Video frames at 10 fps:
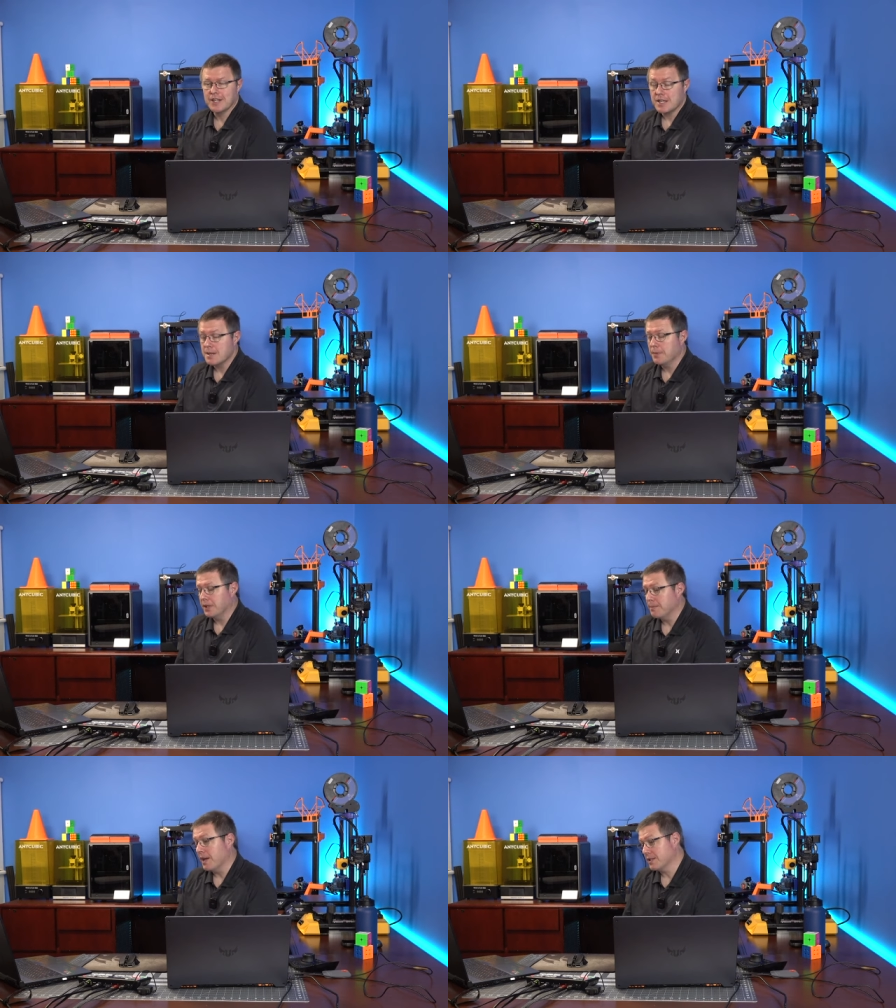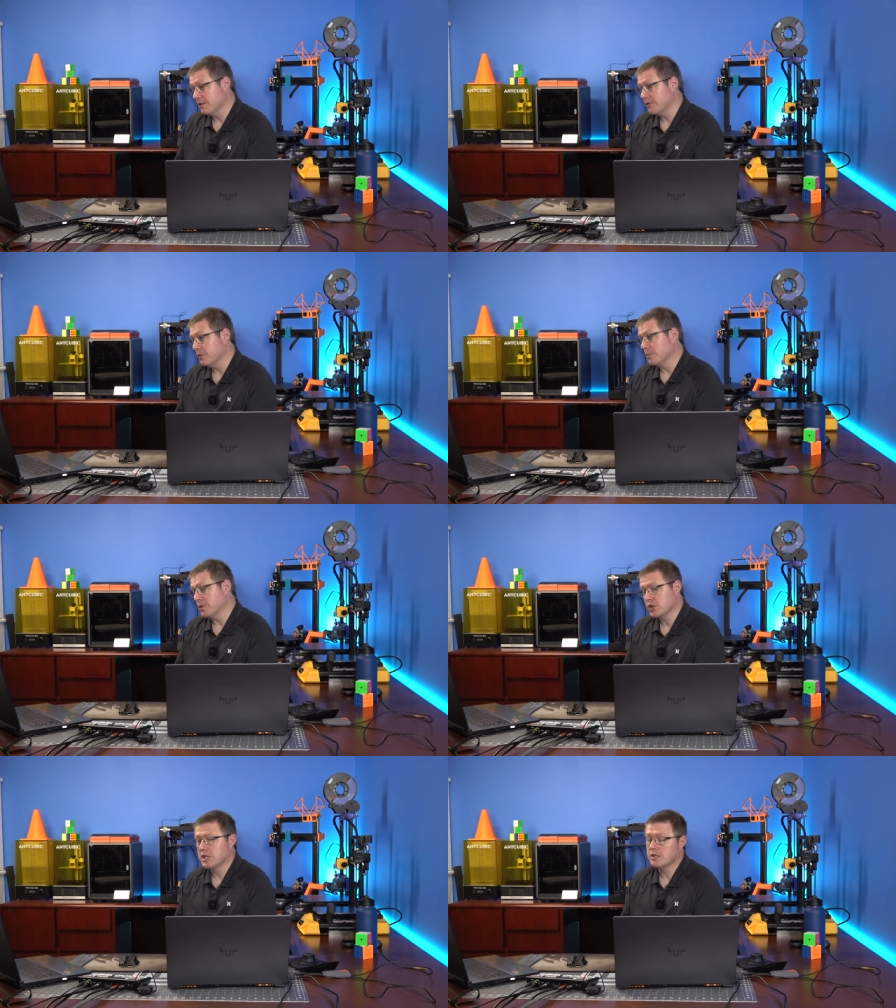Emily makes it formal.
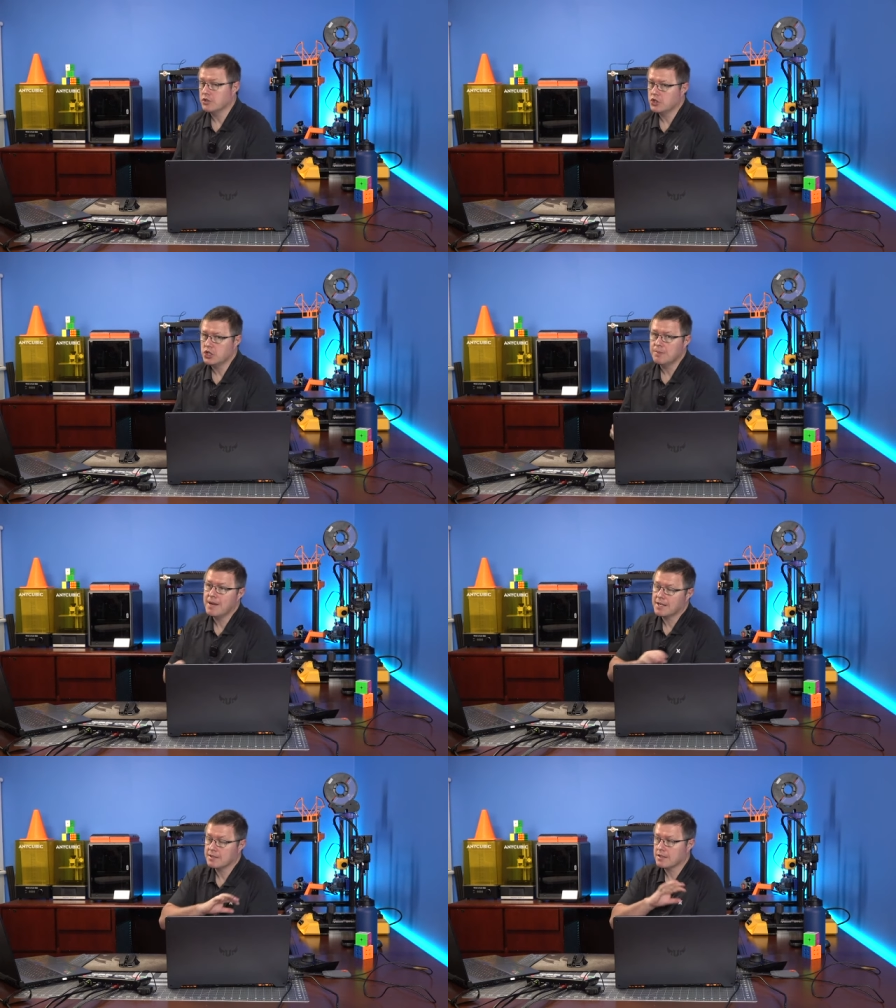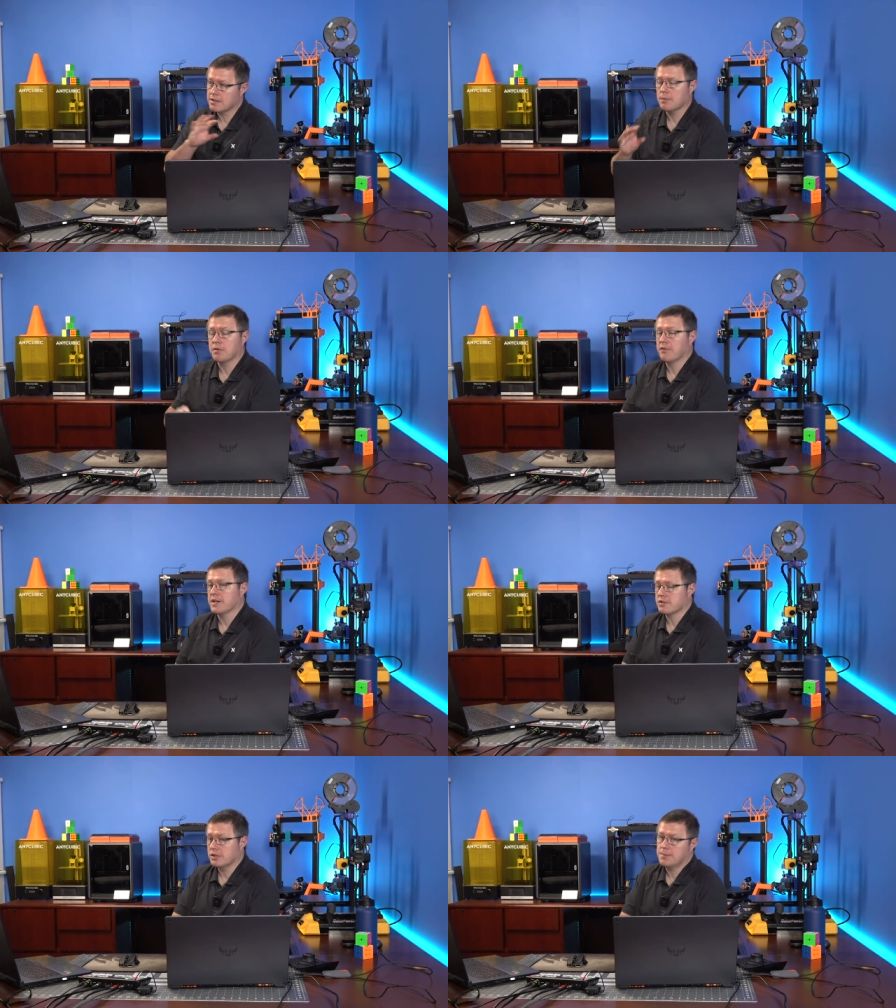She she makes this a
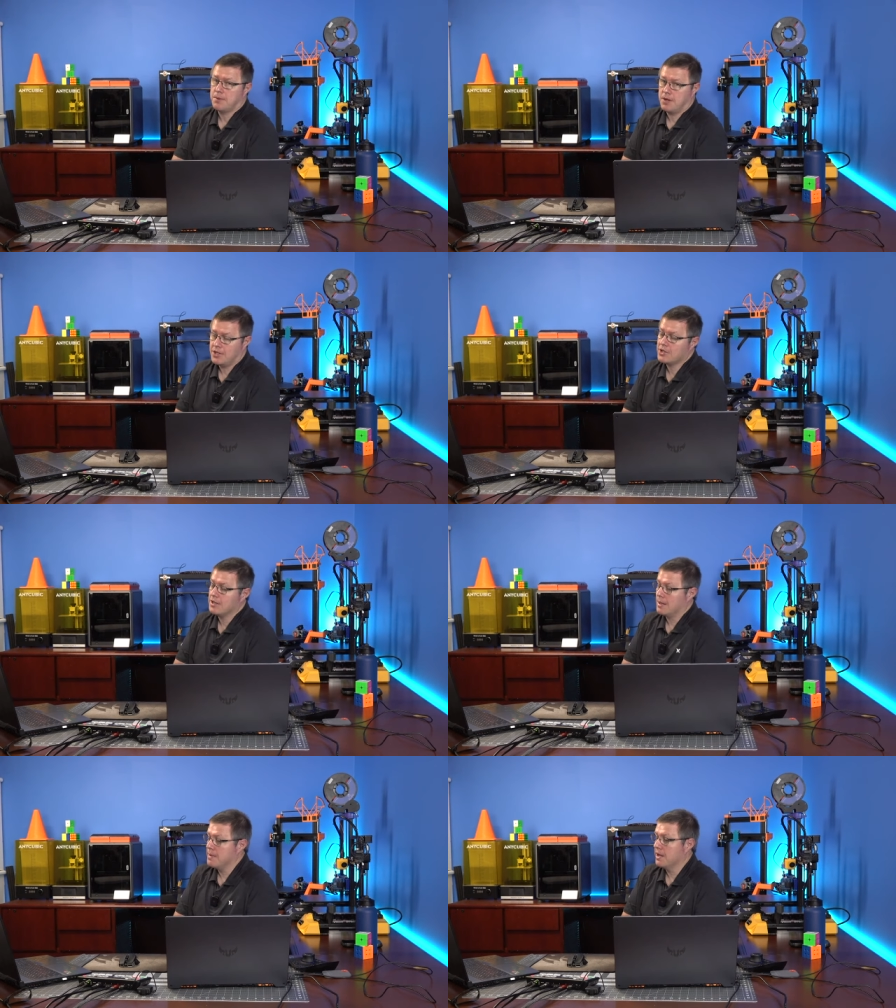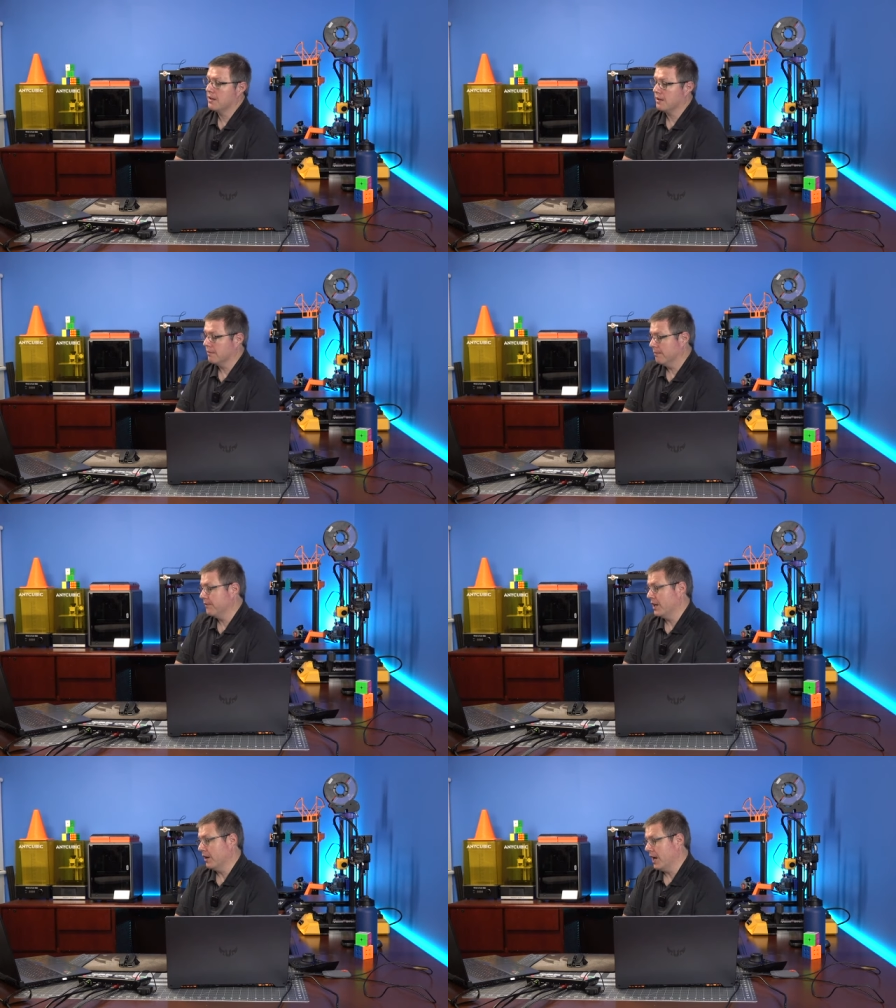professional operation. I make it a
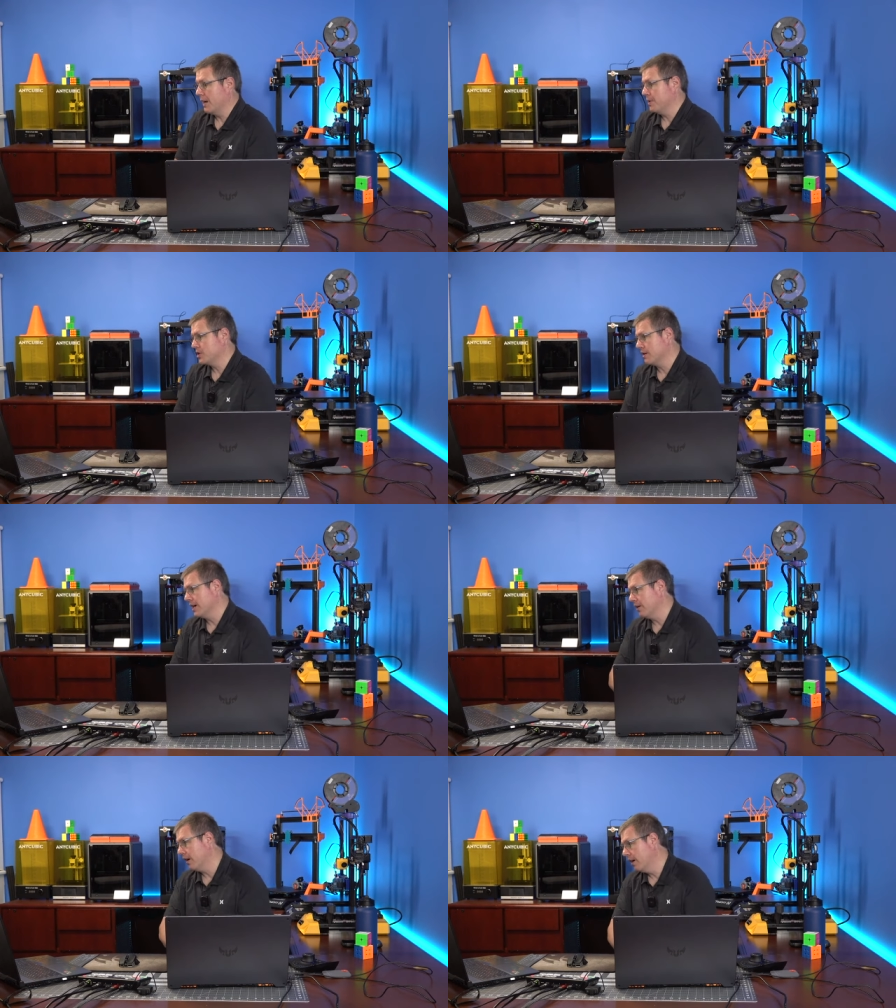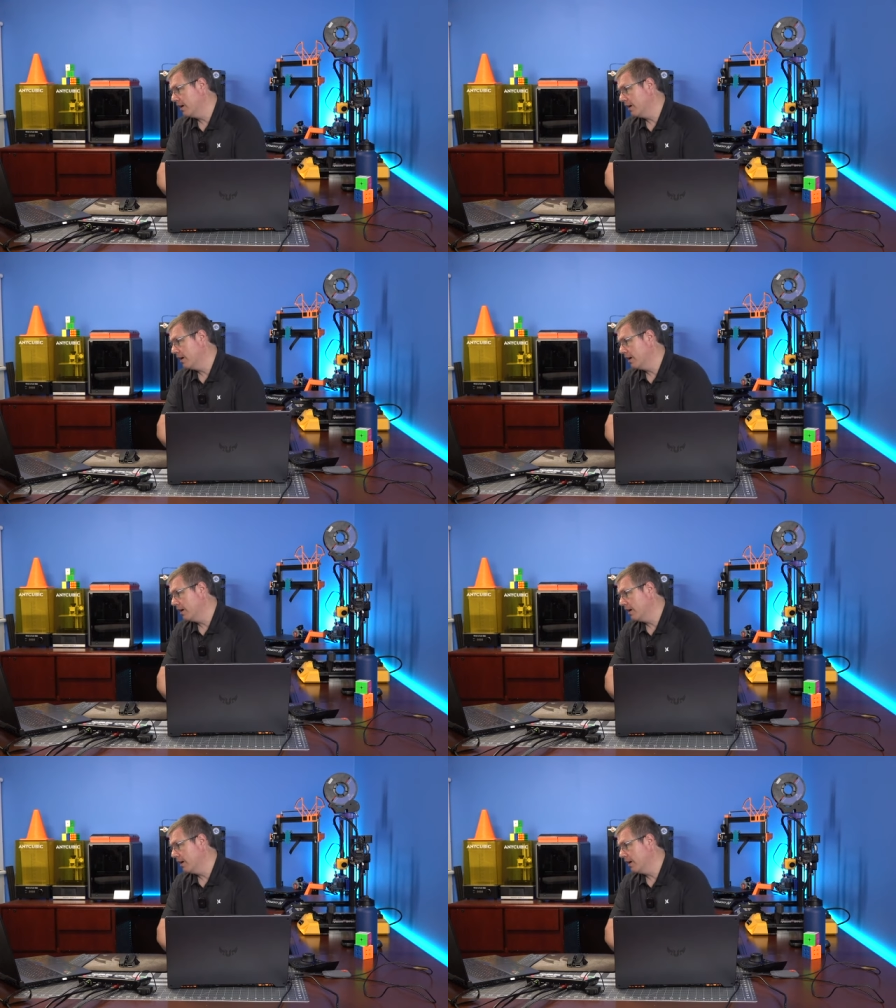very amateur hour.